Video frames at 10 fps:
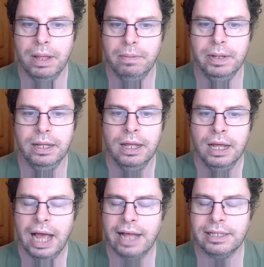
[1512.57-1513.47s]
that
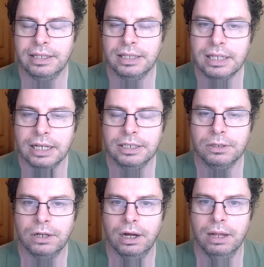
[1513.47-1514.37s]
maybe at
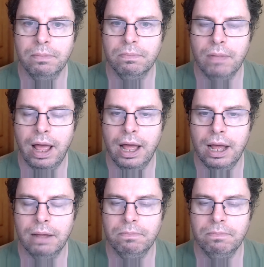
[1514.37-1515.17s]
this point